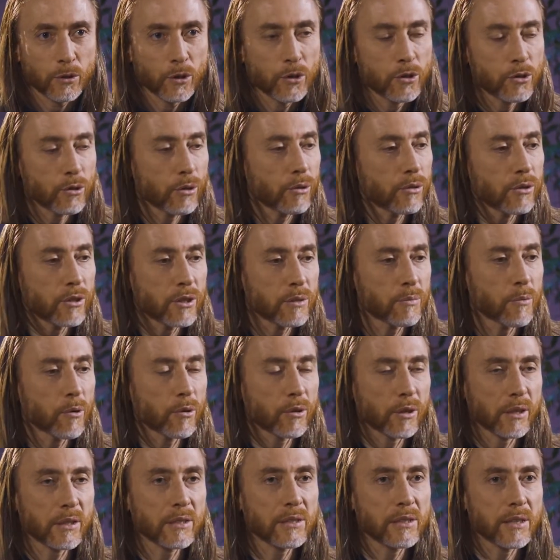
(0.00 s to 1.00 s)
It
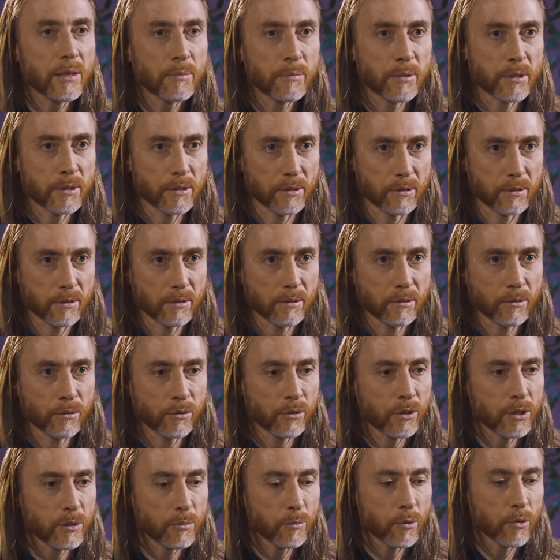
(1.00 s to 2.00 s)
means that this person
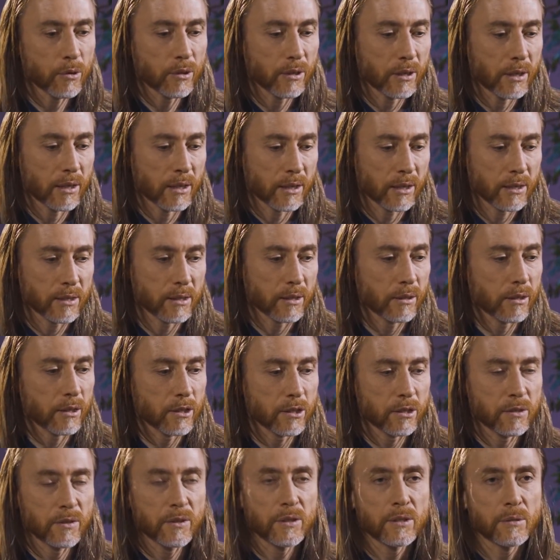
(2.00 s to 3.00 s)
couldn't relax
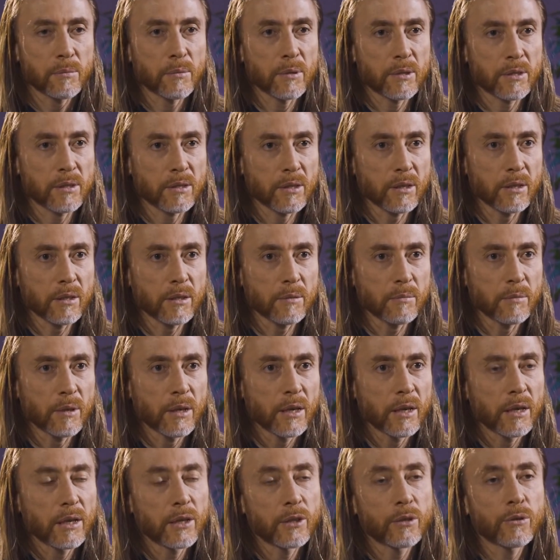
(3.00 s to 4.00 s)
because they couldn't
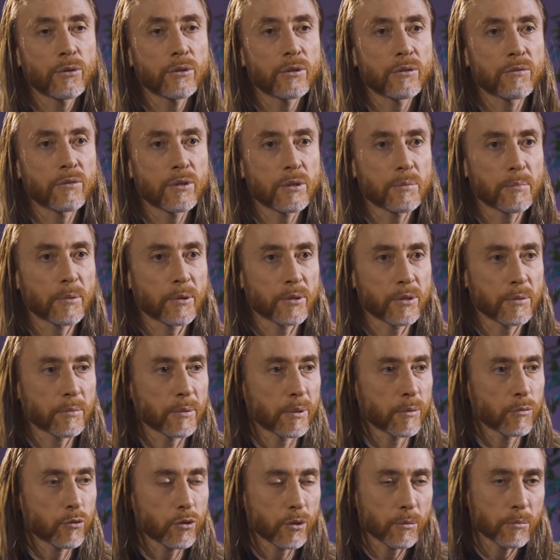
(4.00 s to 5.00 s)
disidentify with their body.
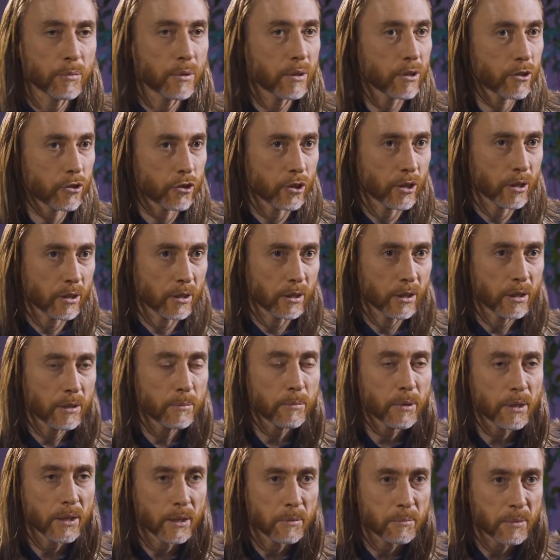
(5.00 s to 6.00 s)
They didn't
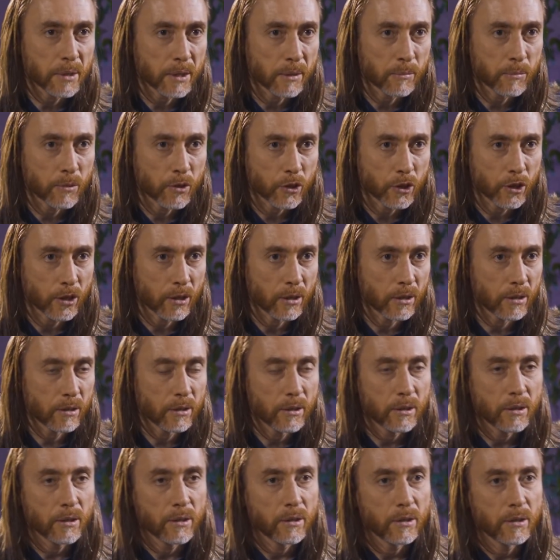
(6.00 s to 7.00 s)
sleep well because it was
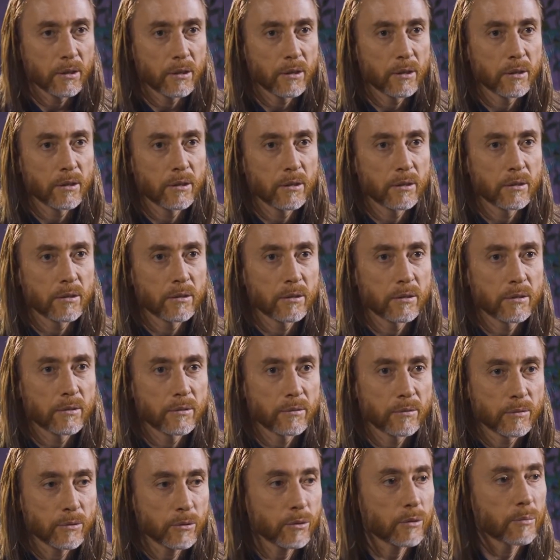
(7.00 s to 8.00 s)
too hot, or
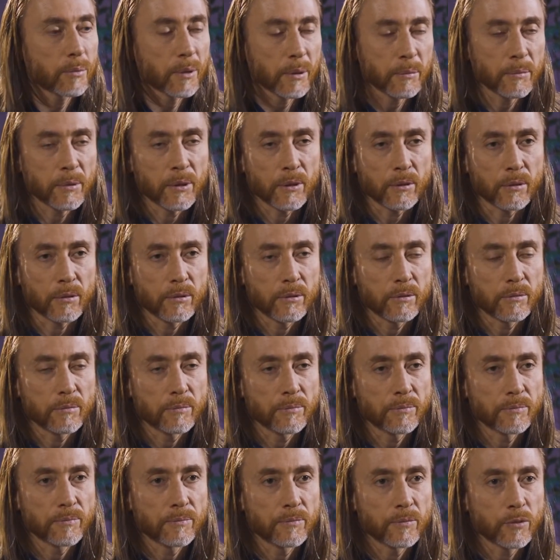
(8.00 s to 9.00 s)
mosquitoes troubled them, and
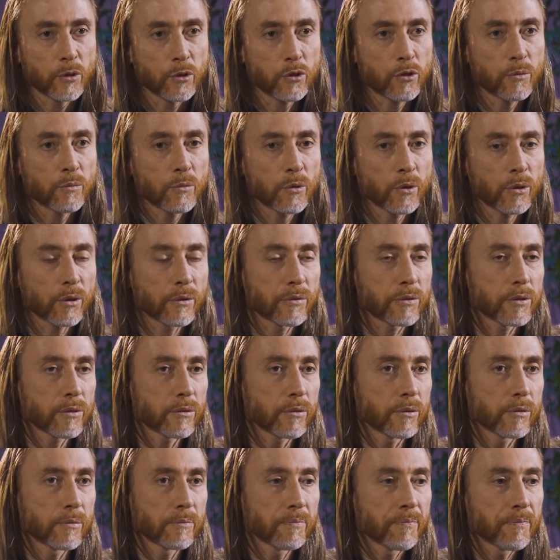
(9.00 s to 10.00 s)
so on and so
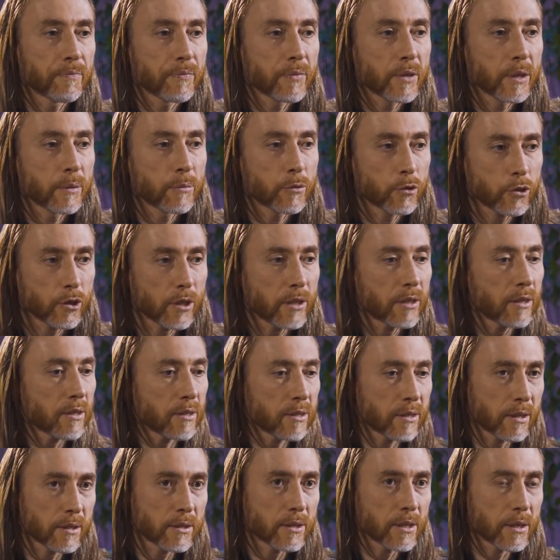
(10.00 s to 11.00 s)
forth.
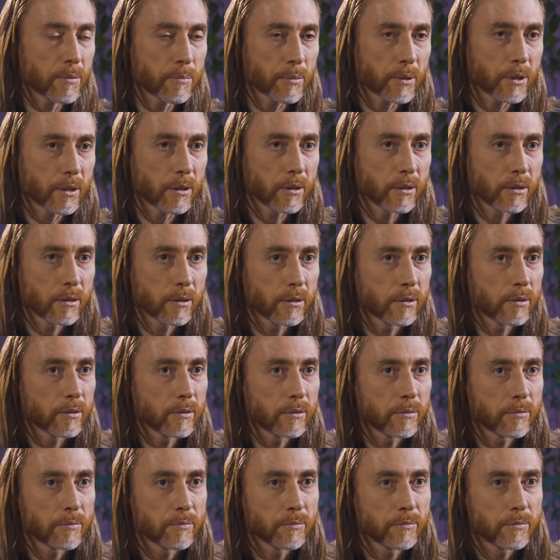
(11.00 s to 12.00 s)
These are stumbling
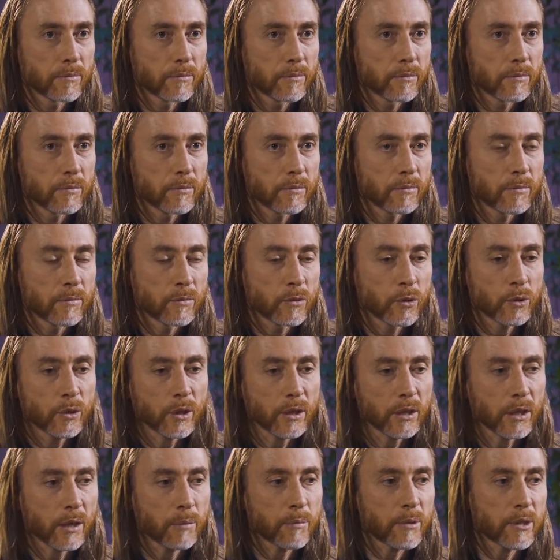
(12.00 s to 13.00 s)
blocks for them.
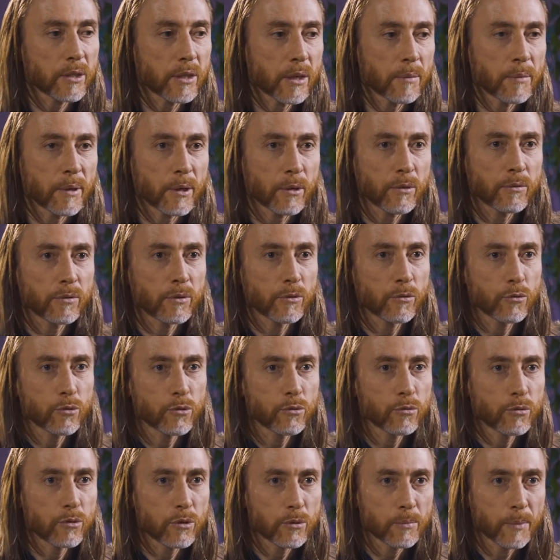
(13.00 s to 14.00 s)
And they can't just
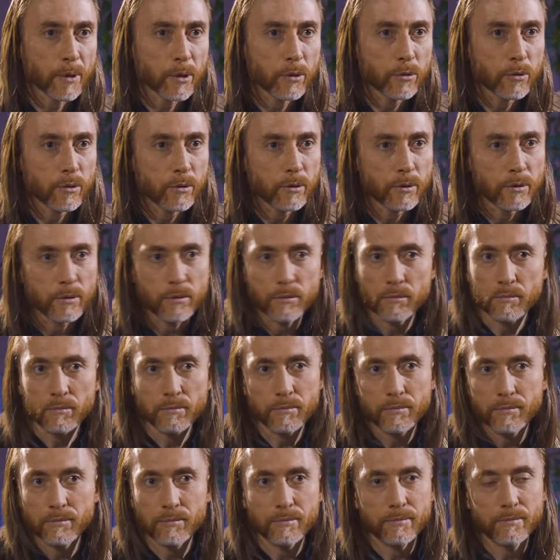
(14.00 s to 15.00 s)
feed the mosquitoes and
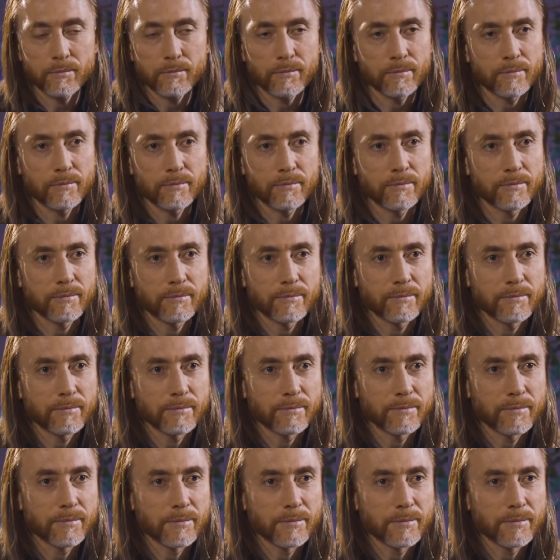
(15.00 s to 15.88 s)
sleep peacefully.